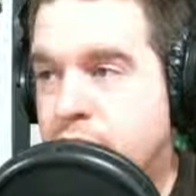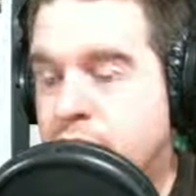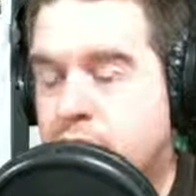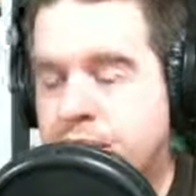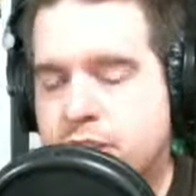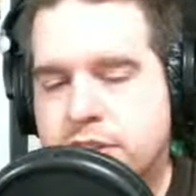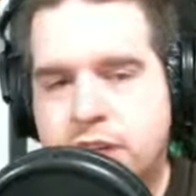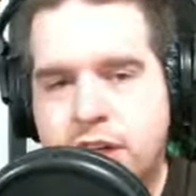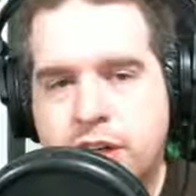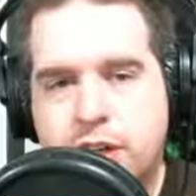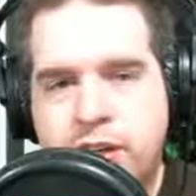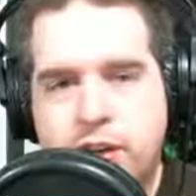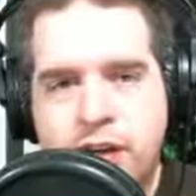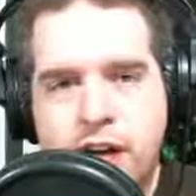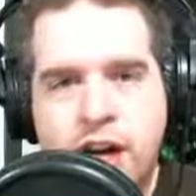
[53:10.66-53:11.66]

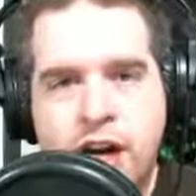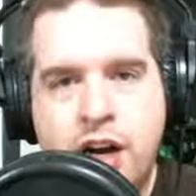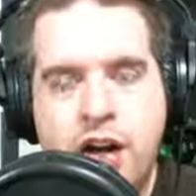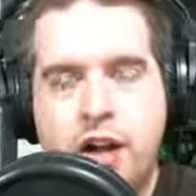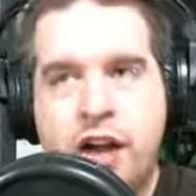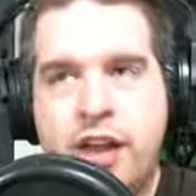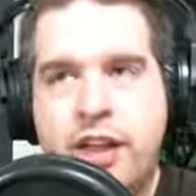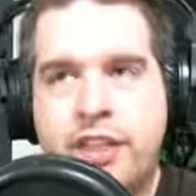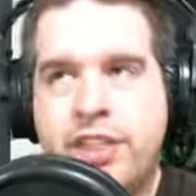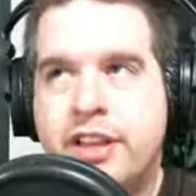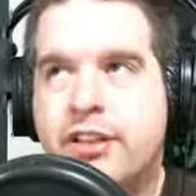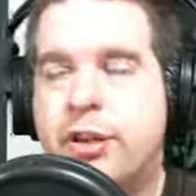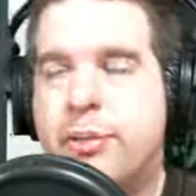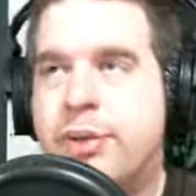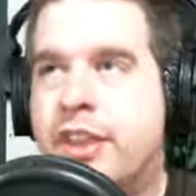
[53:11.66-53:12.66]
So I think
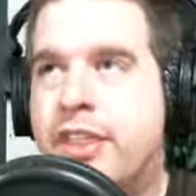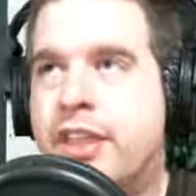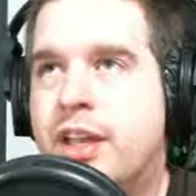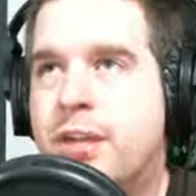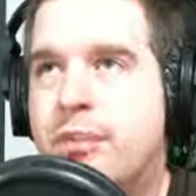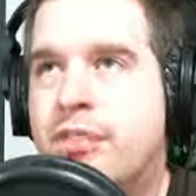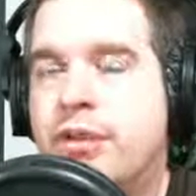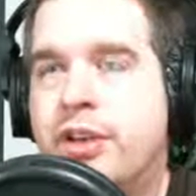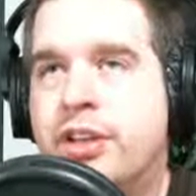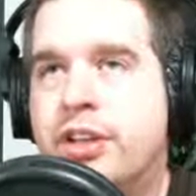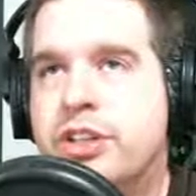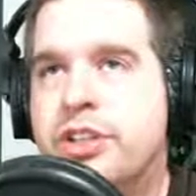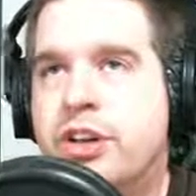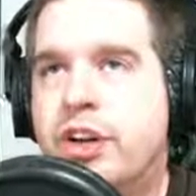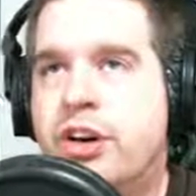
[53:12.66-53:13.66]
there'll be a thing before this
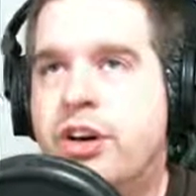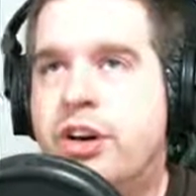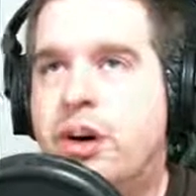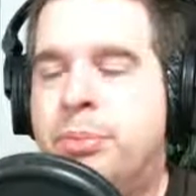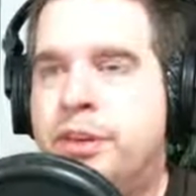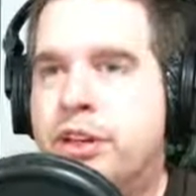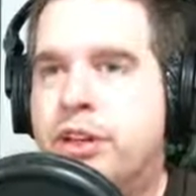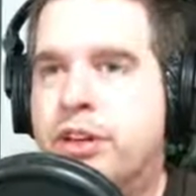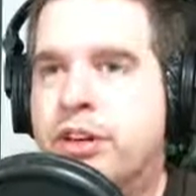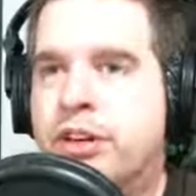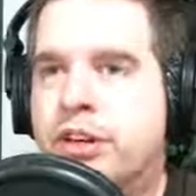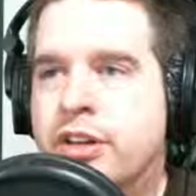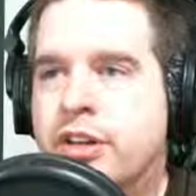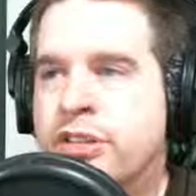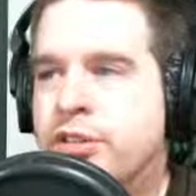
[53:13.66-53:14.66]
show. I'll put her
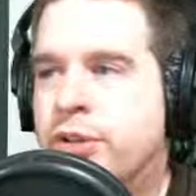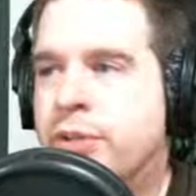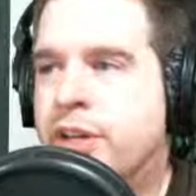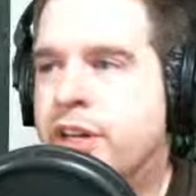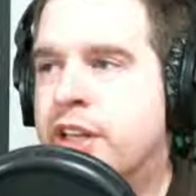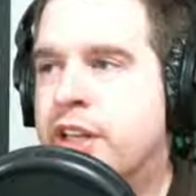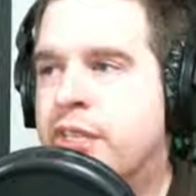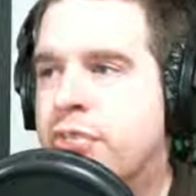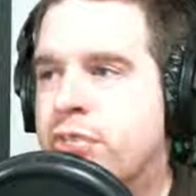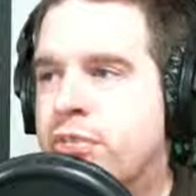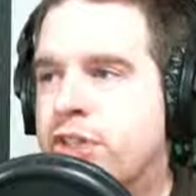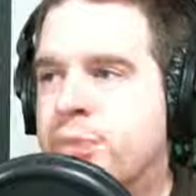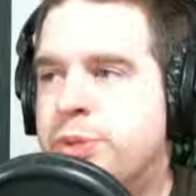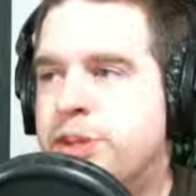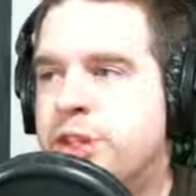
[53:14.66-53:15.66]
little 2-minute
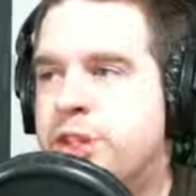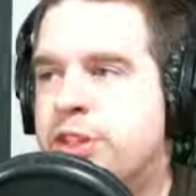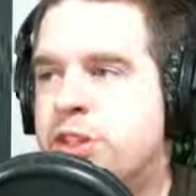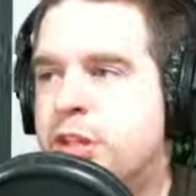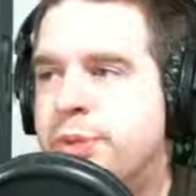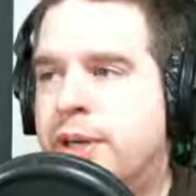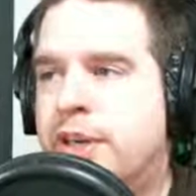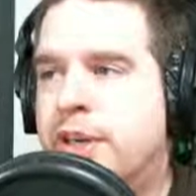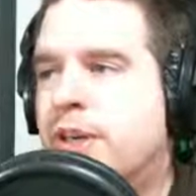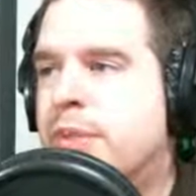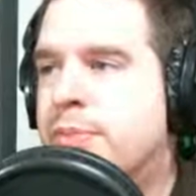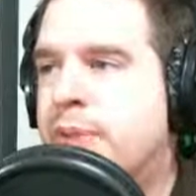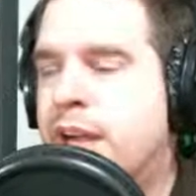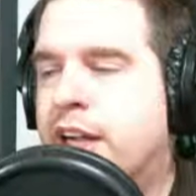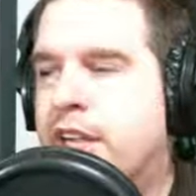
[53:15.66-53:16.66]
spiel about coming
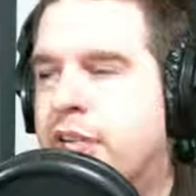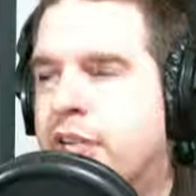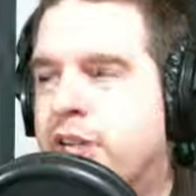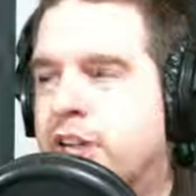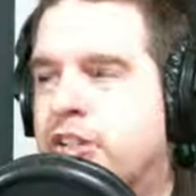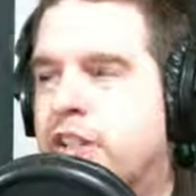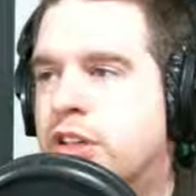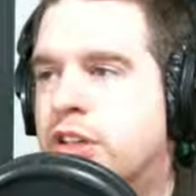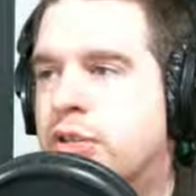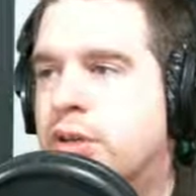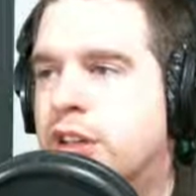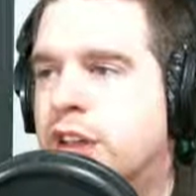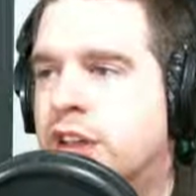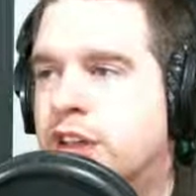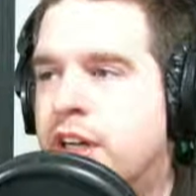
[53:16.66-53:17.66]
back and doing a show
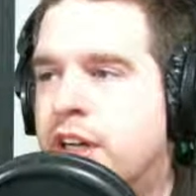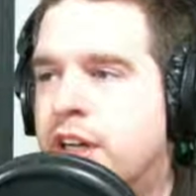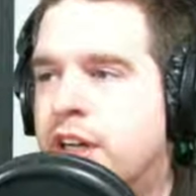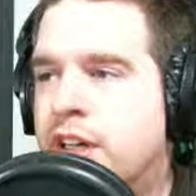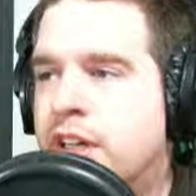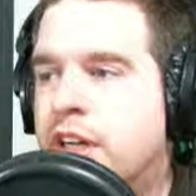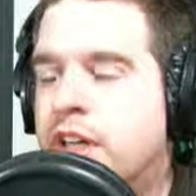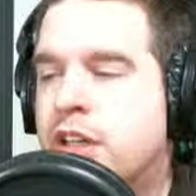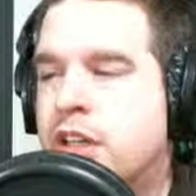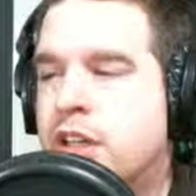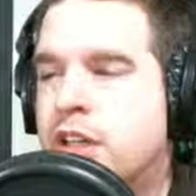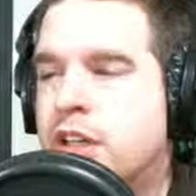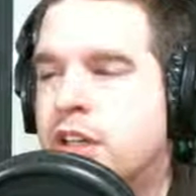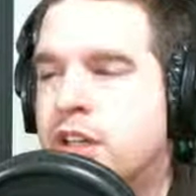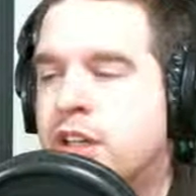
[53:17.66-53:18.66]
with who
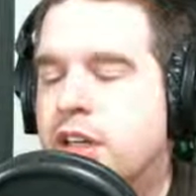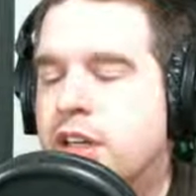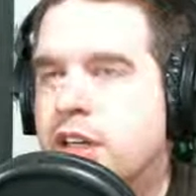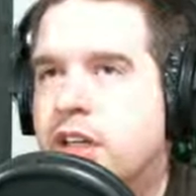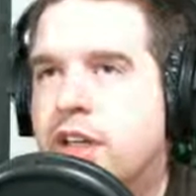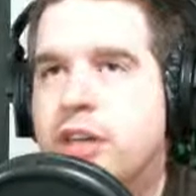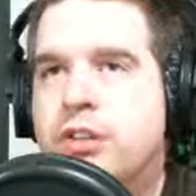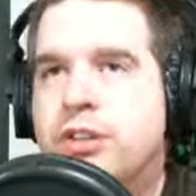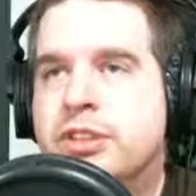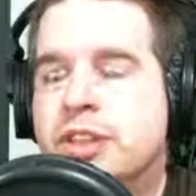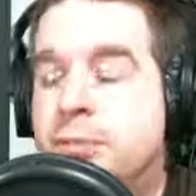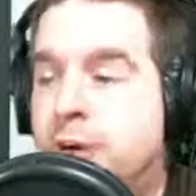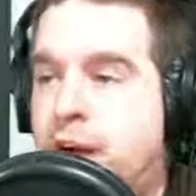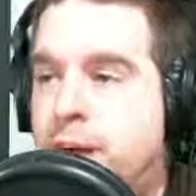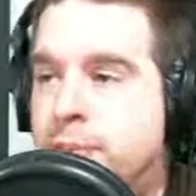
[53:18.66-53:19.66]
was
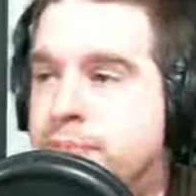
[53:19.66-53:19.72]
the Bob.